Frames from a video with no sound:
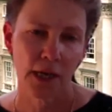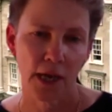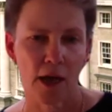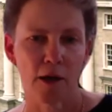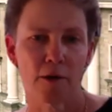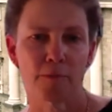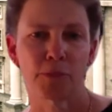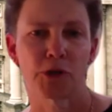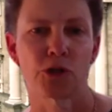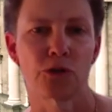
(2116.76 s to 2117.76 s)
uh,
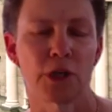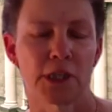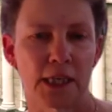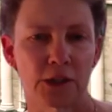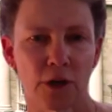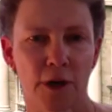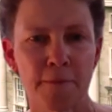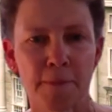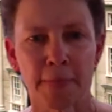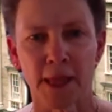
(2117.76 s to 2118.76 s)
pursued, et cetera.
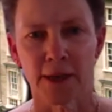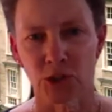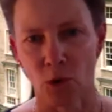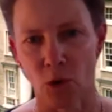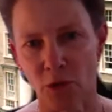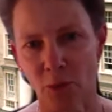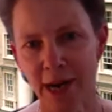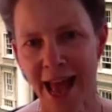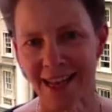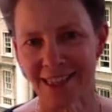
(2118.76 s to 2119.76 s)
So on the one
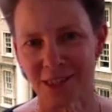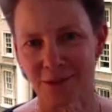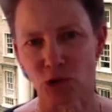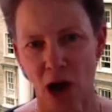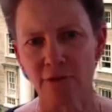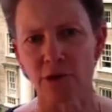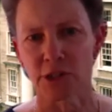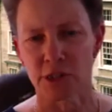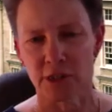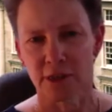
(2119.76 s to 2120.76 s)
hand, some
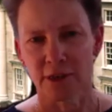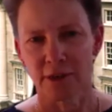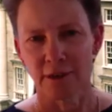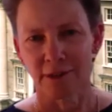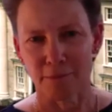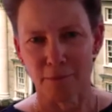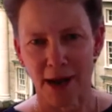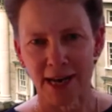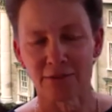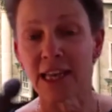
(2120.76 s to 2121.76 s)
drivers that
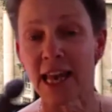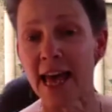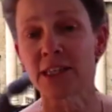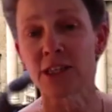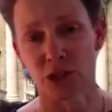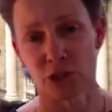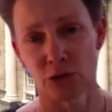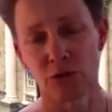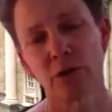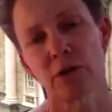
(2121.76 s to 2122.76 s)
might have led
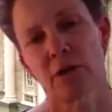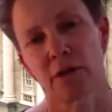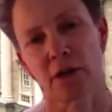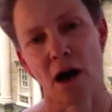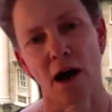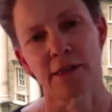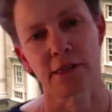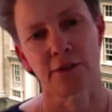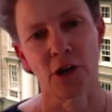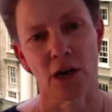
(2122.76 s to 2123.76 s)
to the kinds
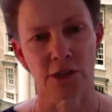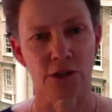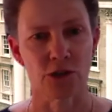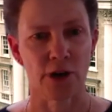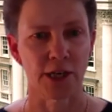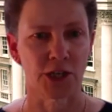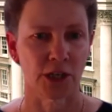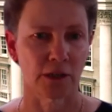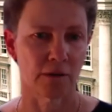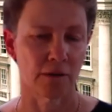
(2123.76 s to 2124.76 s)
of
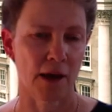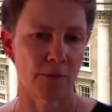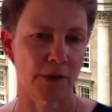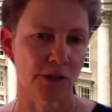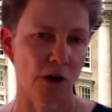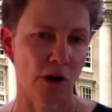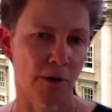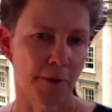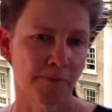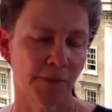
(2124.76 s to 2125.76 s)
concentration that we saw
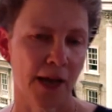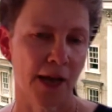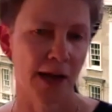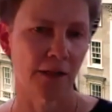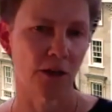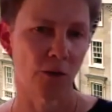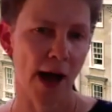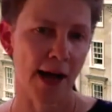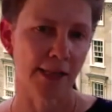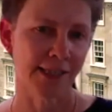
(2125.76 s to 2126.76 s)
uh, in the U
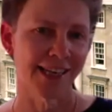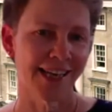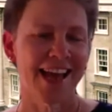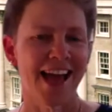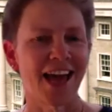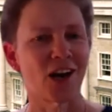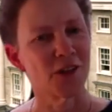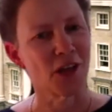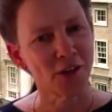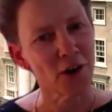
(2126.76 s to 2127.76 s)
S. And on
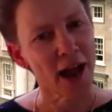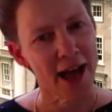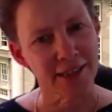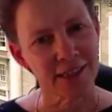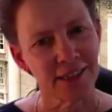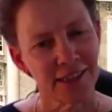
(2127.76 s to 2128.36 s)
the other hand,